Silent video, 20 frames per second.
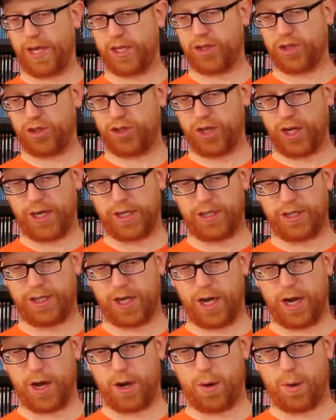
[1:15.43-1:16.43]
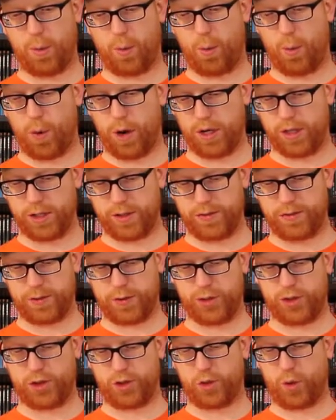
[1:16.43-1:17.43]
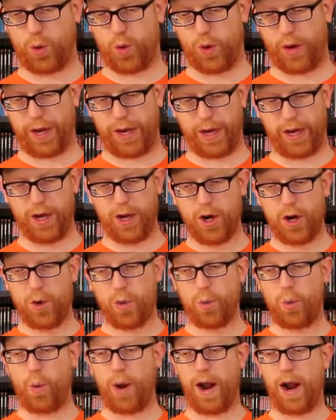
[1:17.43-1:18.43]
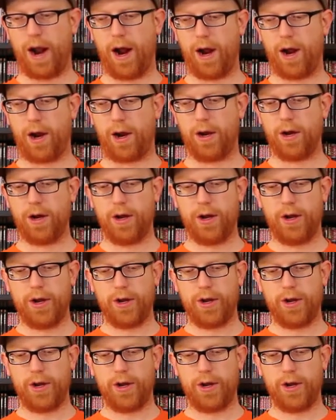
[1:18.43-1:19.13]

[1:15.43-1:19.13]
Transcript: It's just a wonderful story where